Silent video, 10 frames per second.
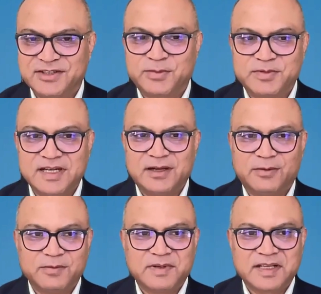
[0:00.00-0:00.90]
so
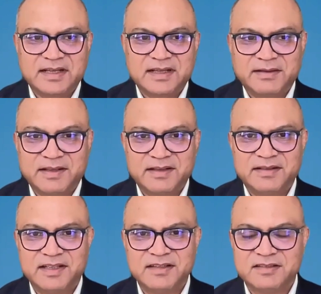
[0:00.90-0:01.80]
now,
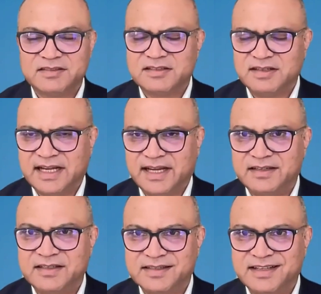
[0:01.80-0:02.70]
in this
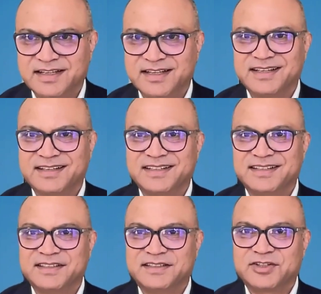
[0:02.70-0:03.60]
light,
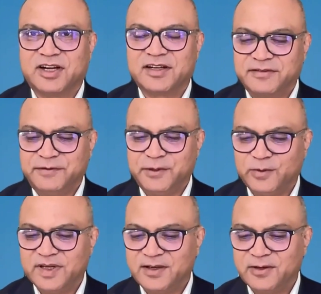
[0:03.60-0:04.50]
Scott, if
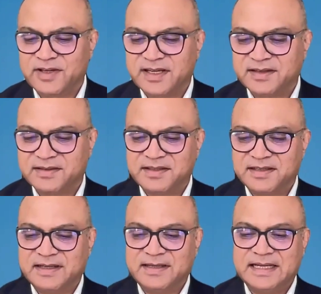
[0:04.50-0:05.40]
you were looking
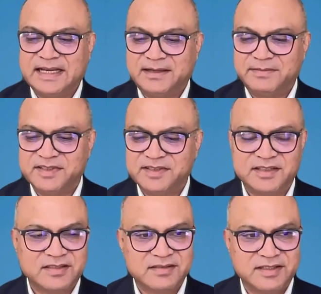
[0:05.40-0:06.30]
at
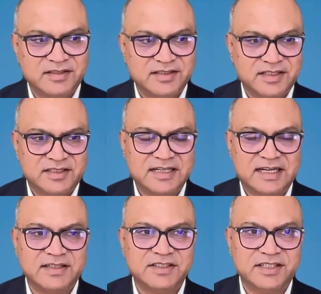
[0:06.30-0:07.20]
business leaders and
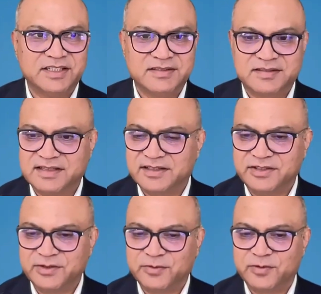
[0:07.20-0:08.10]
strategies
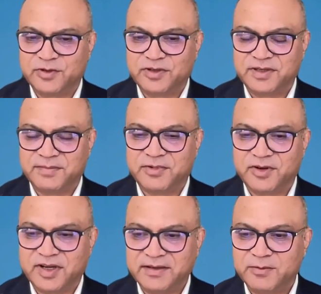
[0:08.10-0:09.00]
that you would want to
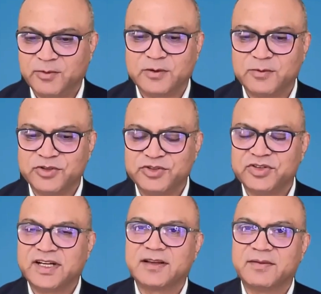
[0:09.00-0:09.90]
deploy, what would
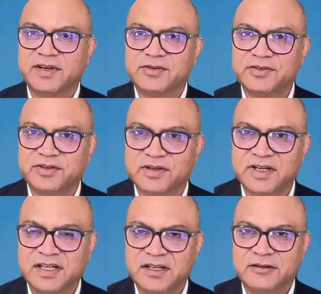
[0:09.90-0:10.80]
you recommend to
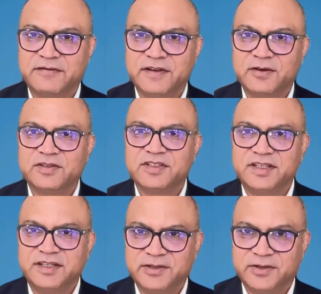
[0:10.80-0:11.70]
your fellow
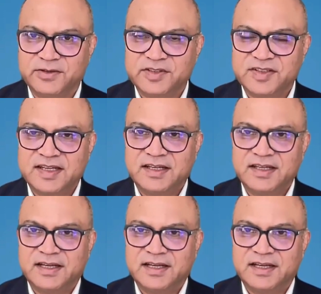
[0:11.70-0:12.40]
CEOs